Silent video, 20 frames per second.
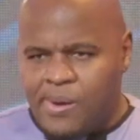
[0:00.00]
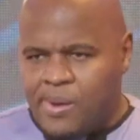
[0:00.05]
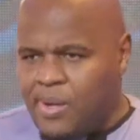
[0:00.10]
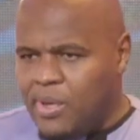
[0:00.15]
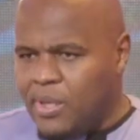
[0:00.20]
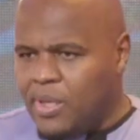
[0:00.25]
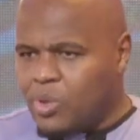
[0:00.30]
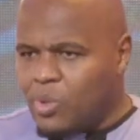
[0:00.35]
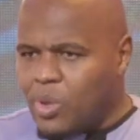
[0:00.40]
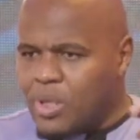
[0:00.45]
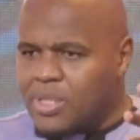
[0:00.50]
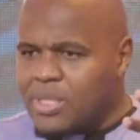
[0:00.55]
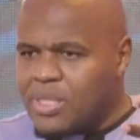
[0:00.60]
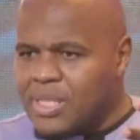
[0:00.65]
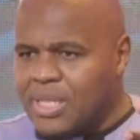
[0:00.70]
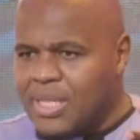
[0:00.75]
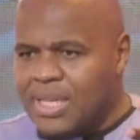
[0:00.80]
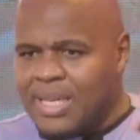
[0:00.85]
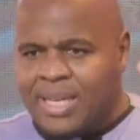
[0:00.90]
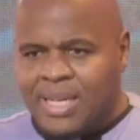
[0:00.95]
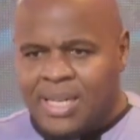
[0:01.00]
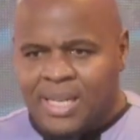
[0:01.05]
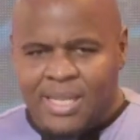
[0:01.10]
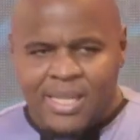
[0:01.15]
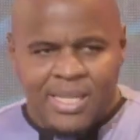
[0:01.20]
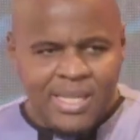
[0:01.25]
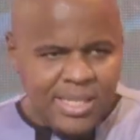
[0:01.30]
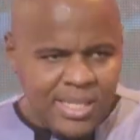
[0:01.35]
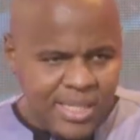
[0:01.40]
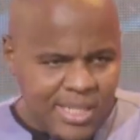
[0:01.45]
It was
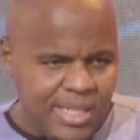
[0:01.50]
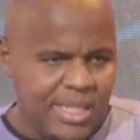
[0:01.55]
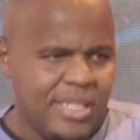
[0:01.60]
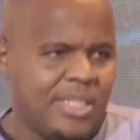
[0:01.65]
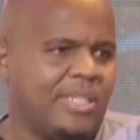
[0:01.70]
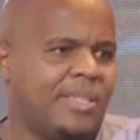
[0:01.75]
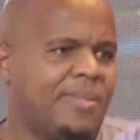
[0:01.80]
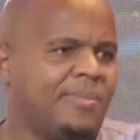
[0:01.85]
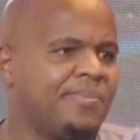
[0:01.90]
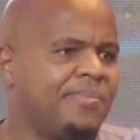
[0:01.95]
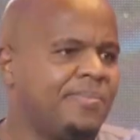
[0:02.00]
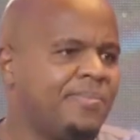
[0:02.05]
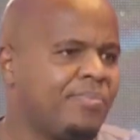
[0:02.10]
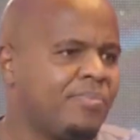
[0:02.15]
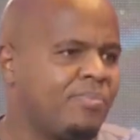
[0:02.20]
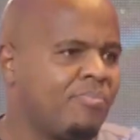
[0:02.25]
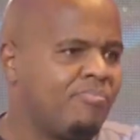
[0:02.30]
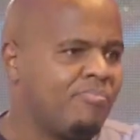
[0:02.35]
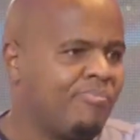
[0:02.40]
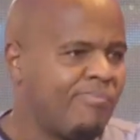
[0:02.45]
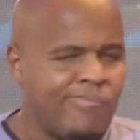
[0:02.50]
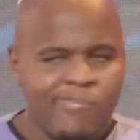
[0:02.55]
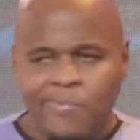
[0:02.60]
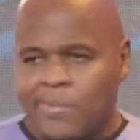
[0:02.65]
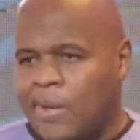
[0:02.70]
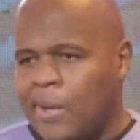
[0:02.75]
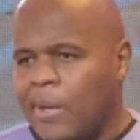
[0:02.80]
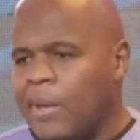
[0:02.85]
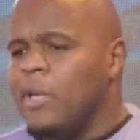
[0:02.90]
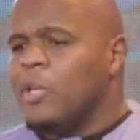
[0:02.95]
sin.
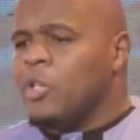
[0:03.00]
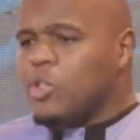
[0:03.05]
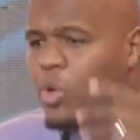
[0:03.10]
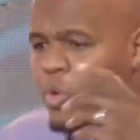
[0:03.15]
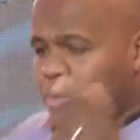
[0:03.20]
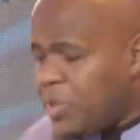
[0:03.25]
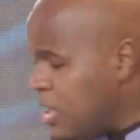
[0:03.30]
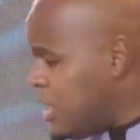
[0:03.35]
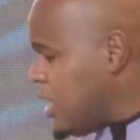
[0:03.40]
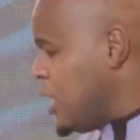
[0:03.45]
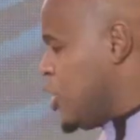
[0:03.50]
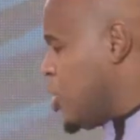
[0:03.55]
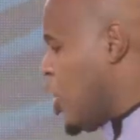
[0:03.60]
So this is